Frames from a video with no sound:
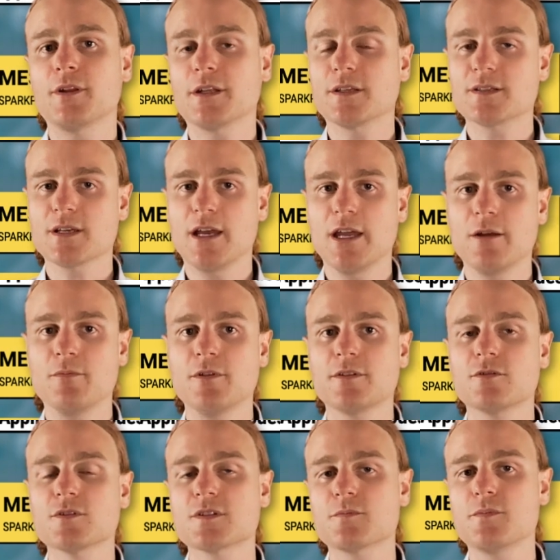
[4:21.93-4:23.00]
that is able
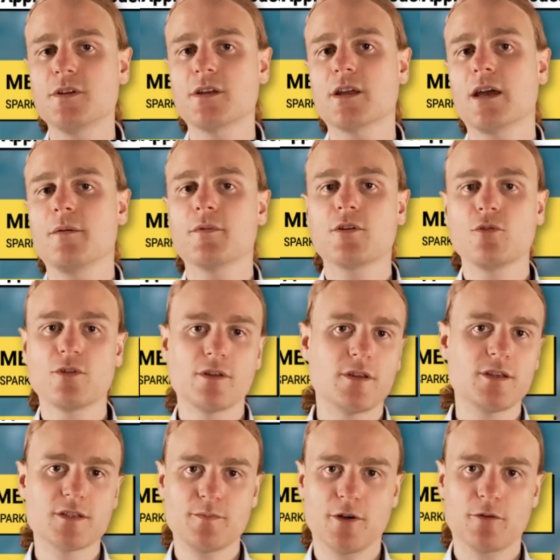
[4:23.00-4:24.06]
to speak MQTT
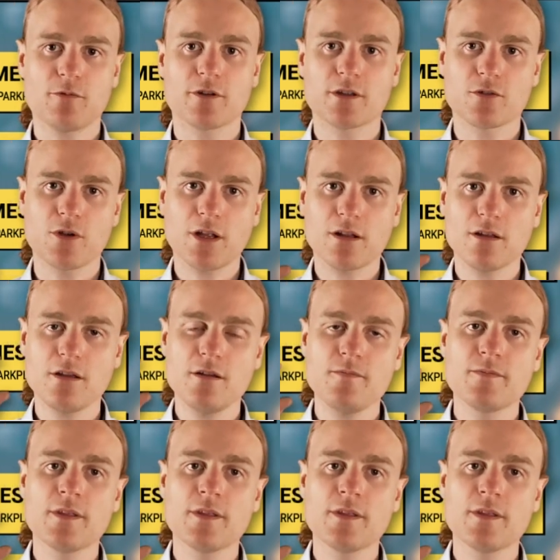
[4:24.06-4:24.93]
Sparkplug directly,